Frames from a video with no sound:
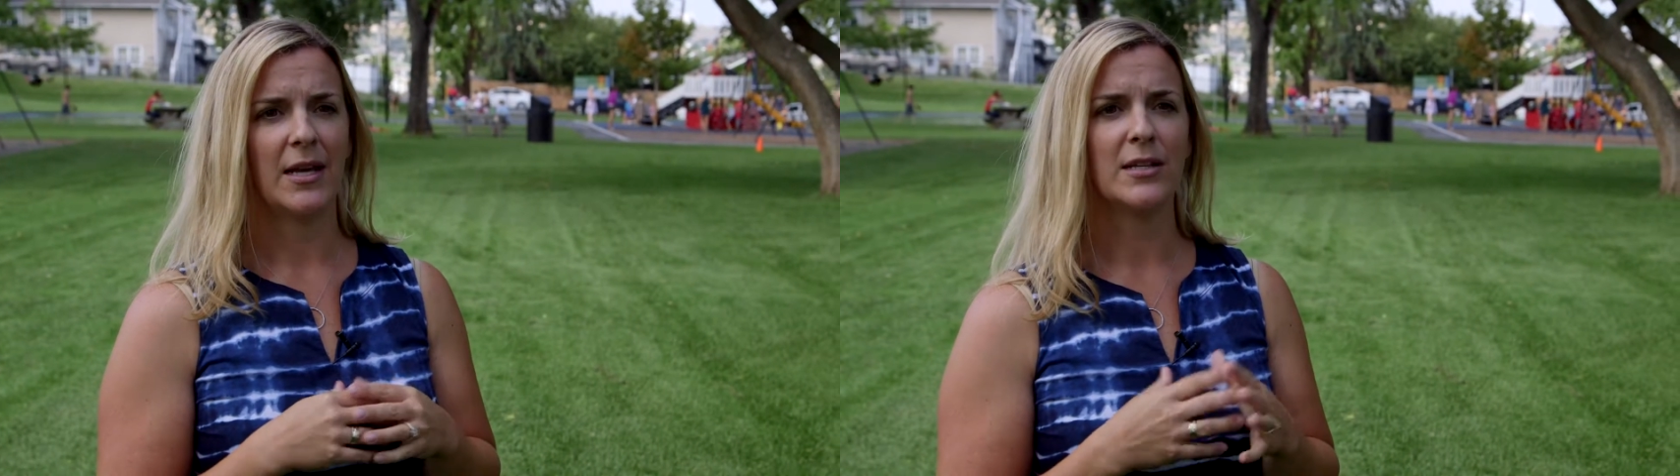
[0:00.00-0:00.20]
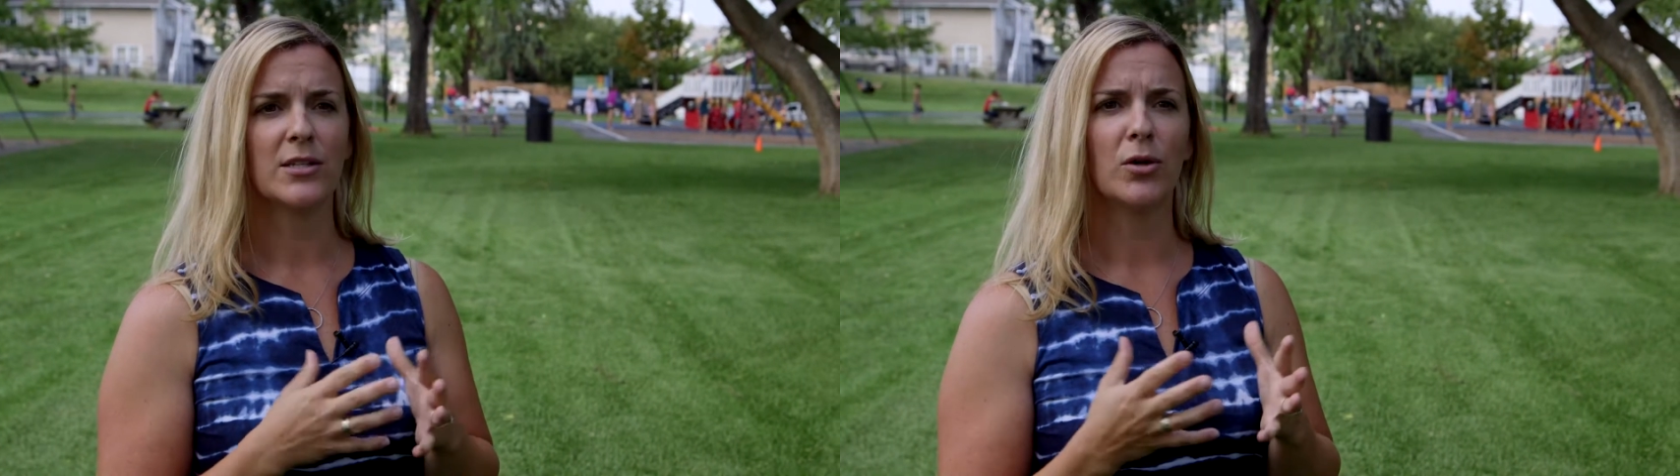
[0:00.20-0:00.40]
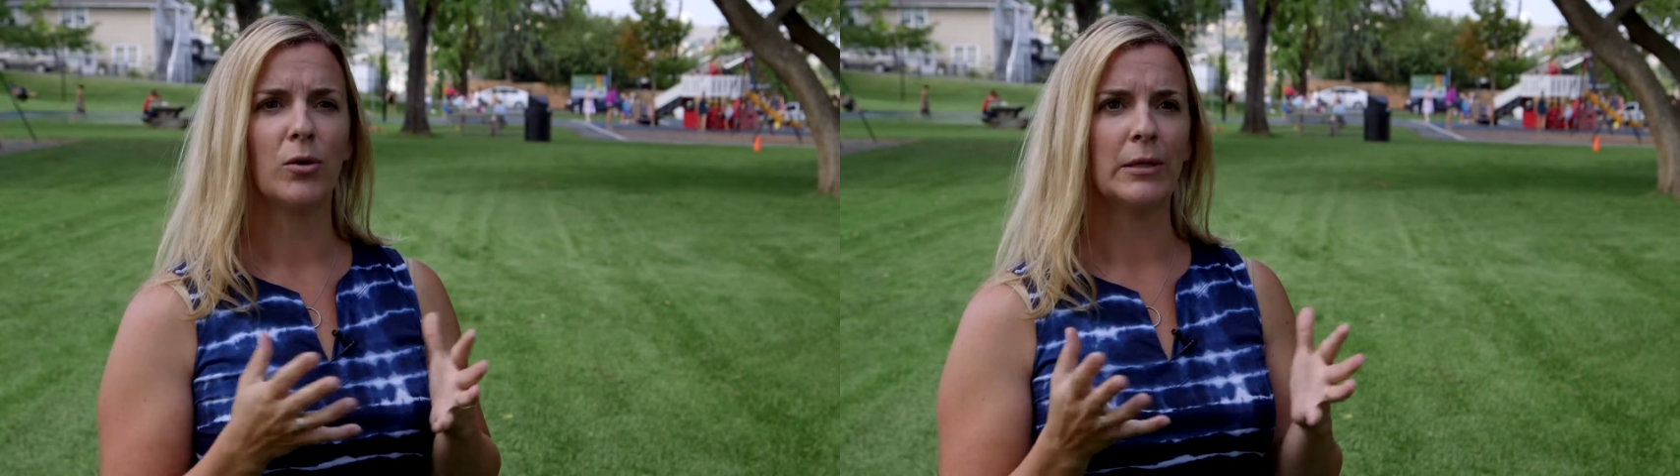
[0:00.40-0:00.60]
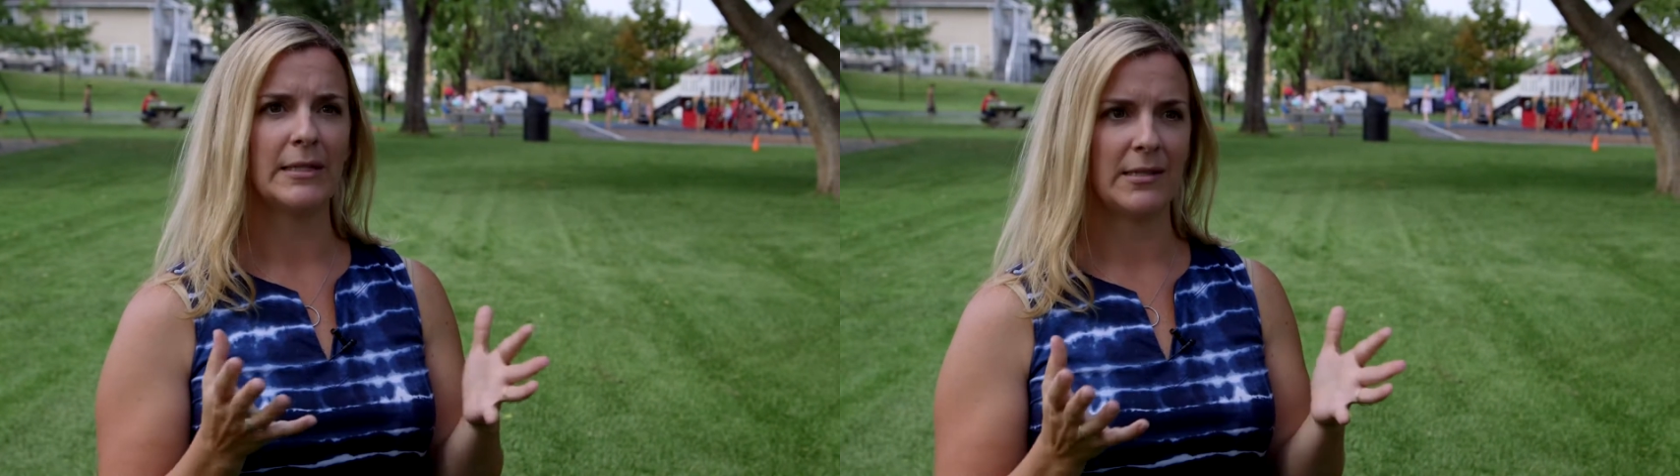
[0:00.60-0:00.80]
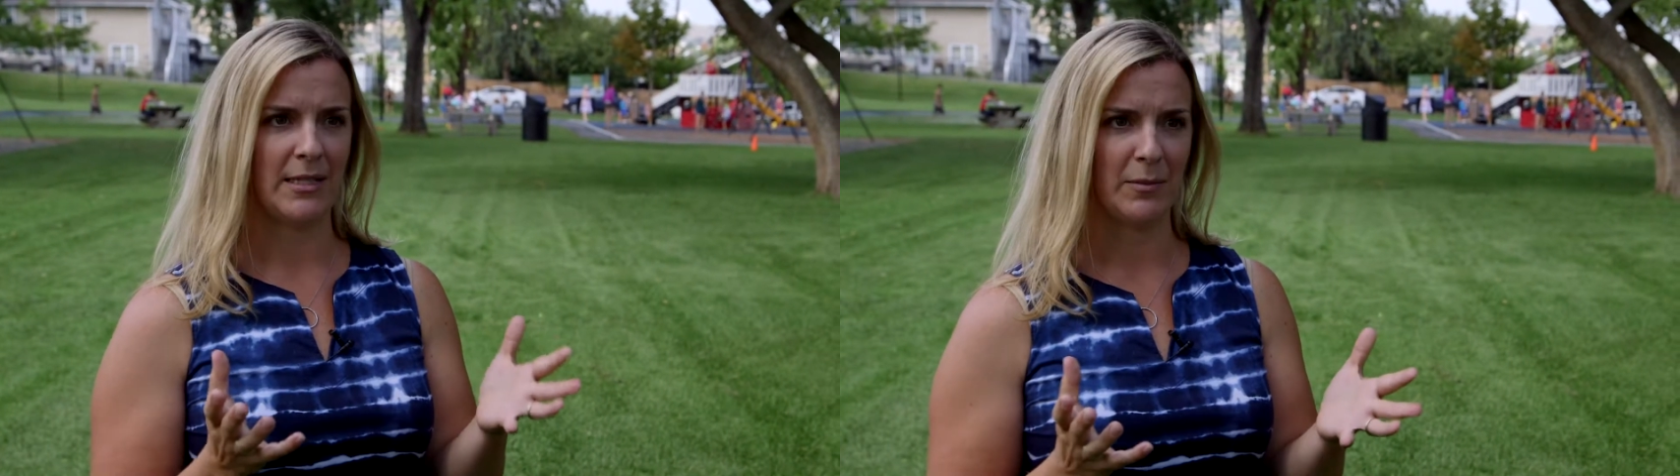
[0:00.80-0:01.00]
It's a
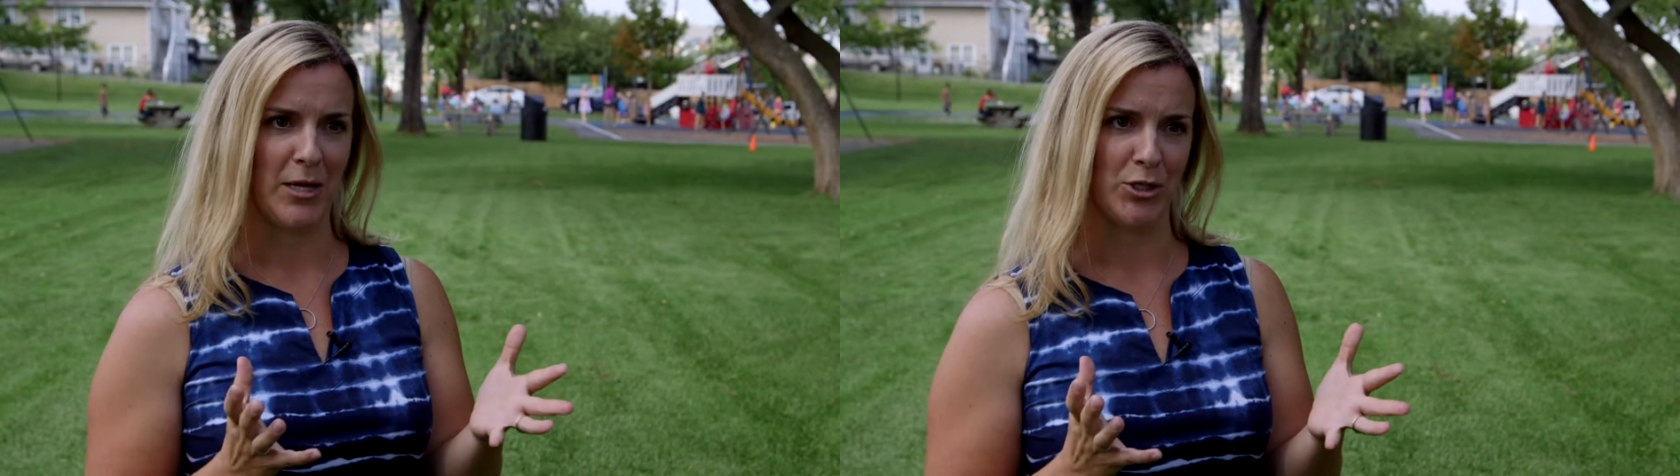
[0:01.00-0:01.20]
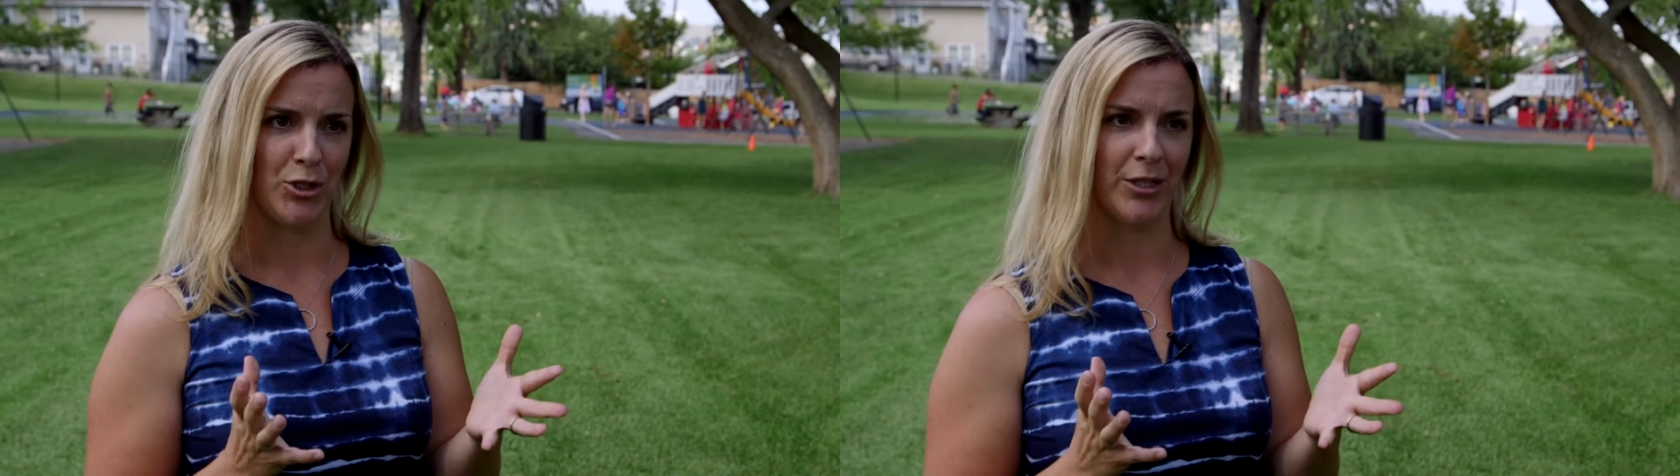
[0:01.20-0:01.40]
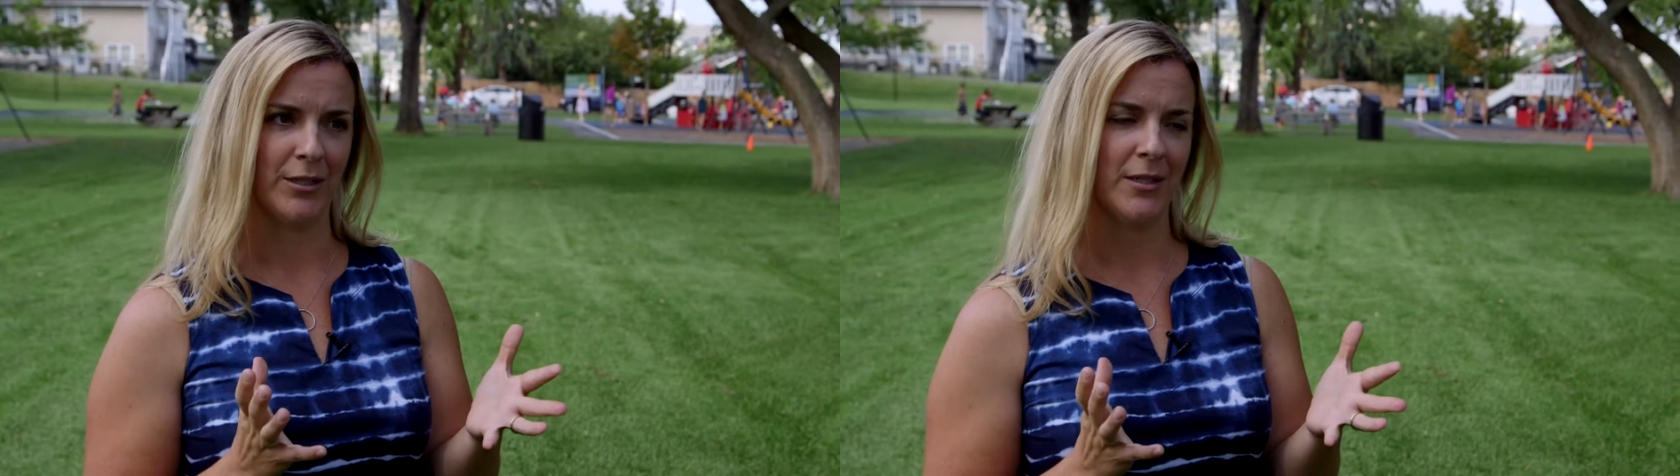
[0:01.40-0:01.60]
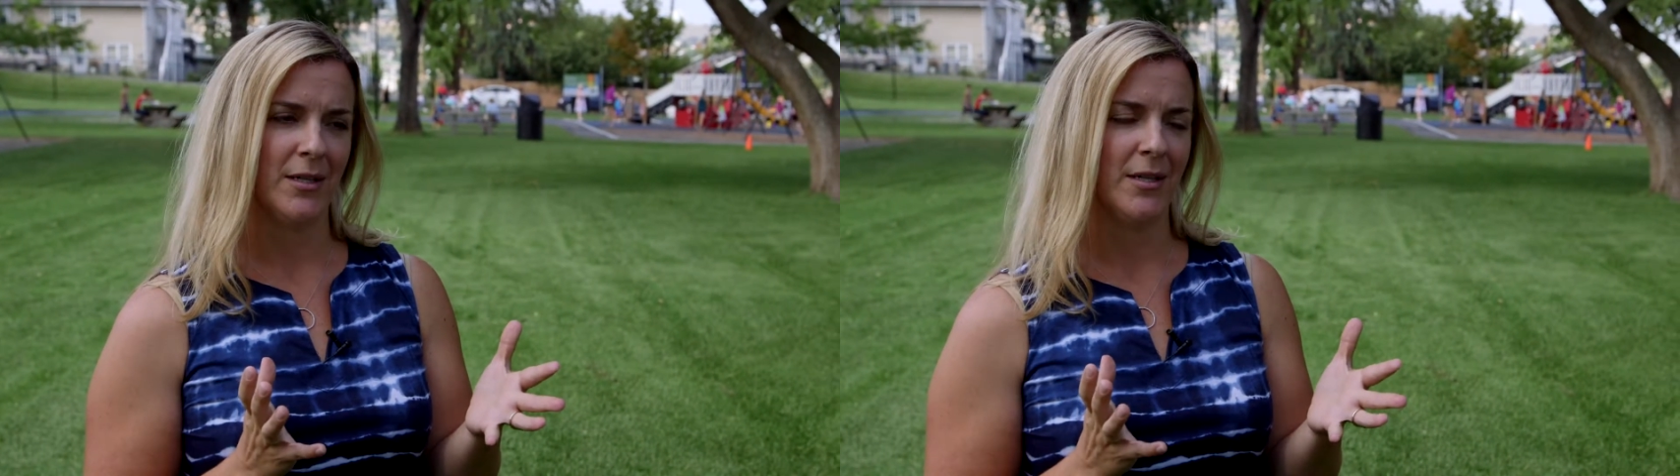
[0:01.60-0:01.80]
holistic measure.